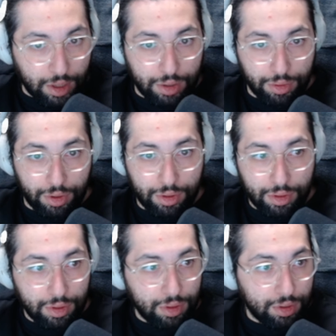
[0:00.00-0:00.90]
Here we go.
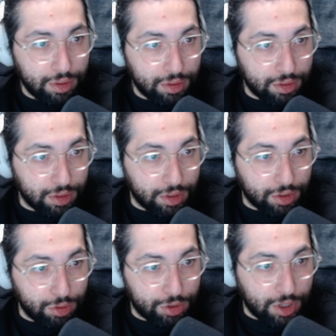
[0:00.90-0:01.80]
So you click
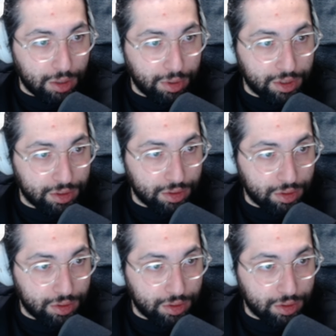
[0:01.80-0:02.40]
new chart button,